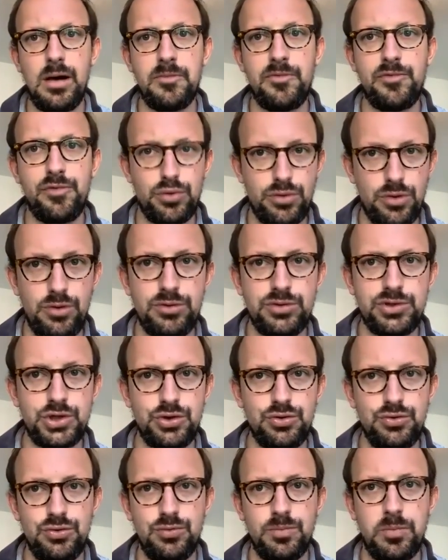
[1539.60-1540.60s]
for those
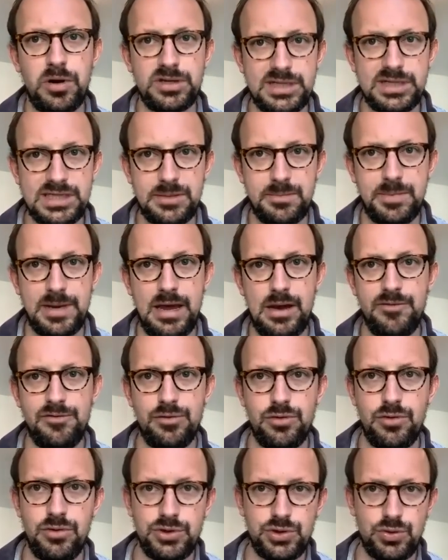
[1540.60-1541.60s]
who participate, for
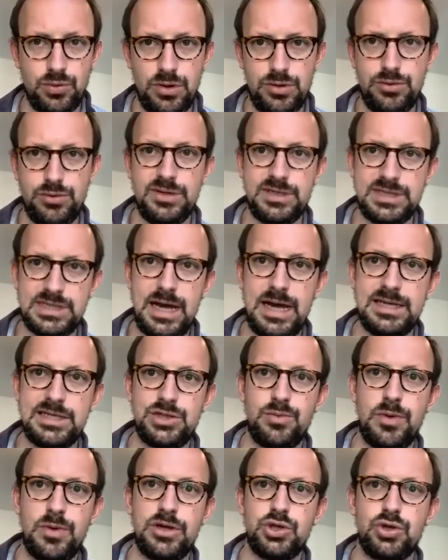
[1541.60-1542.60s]
those who are under the size
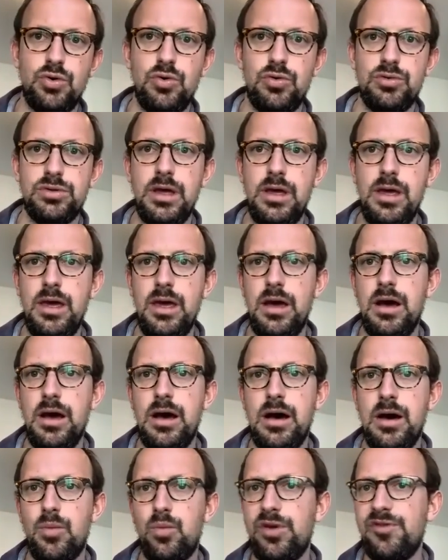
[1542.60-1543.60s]
threshold.
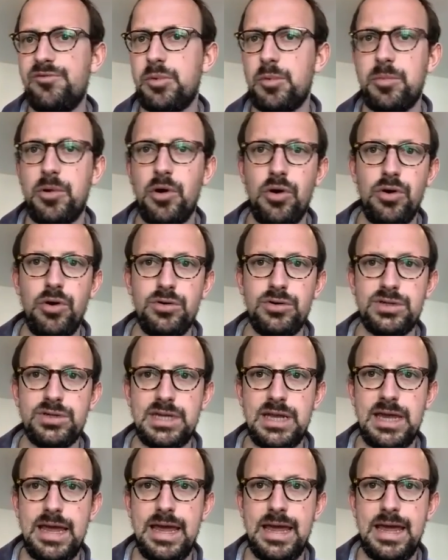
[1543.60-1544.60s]
We've proposed
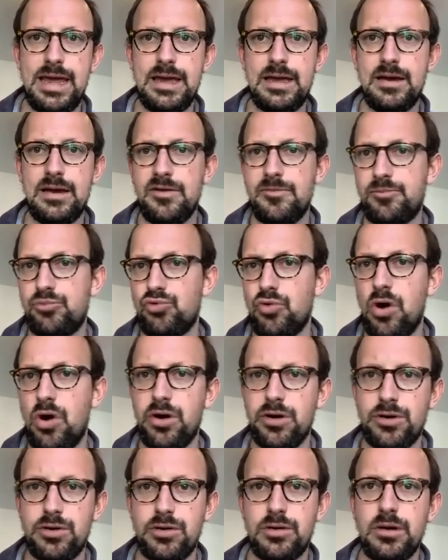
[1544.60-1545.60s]
a kind of
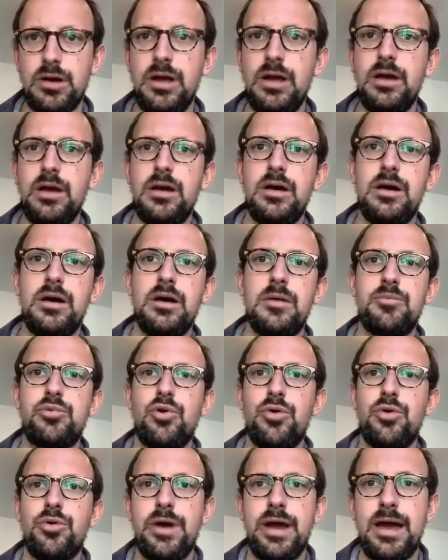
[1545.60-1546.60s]
broader
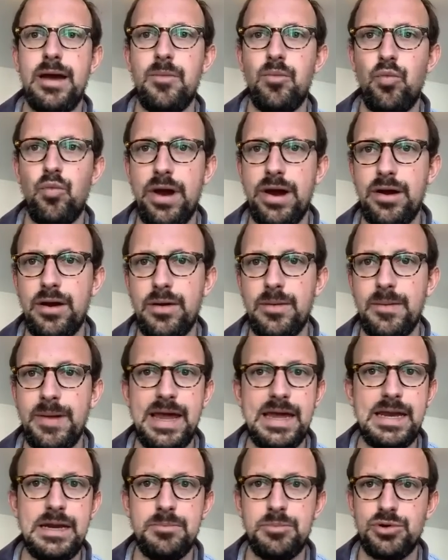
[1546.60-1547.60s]
program where
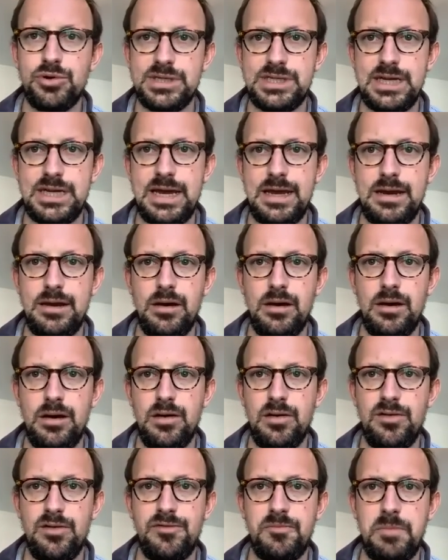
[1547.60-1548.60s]
80%
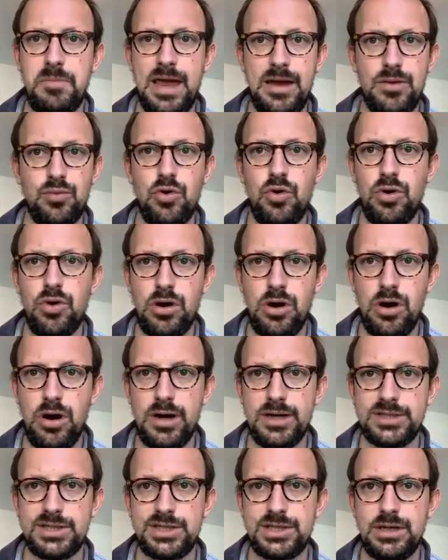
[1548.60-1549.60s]
of payroll
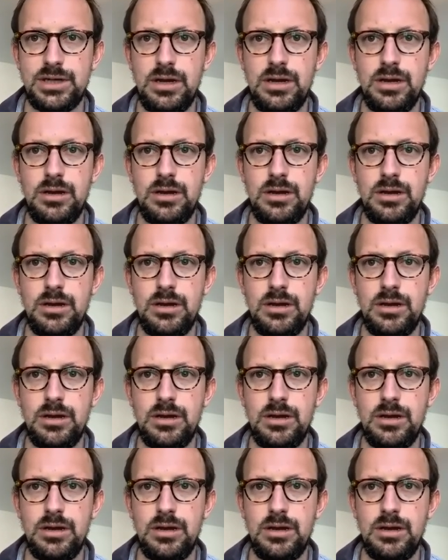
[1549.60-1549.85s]
costs